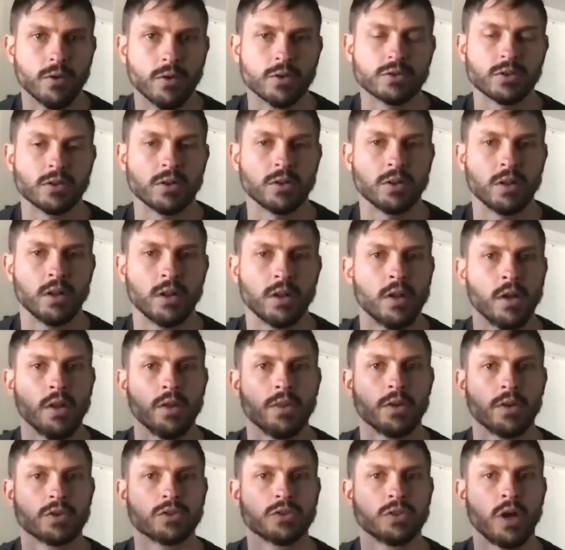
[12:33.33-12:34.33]

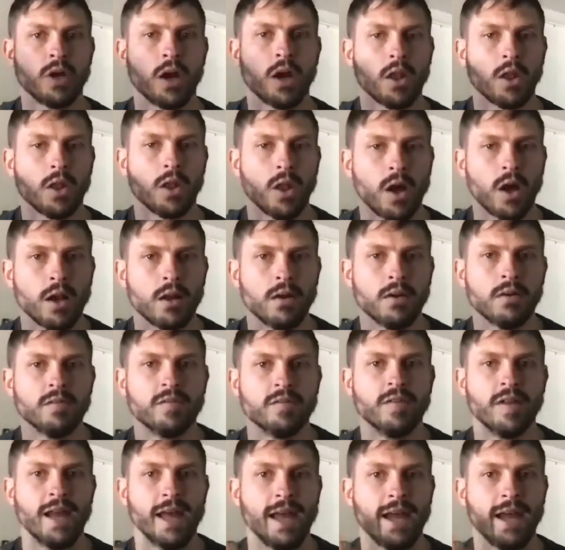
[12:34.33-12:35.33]
There's not a lot of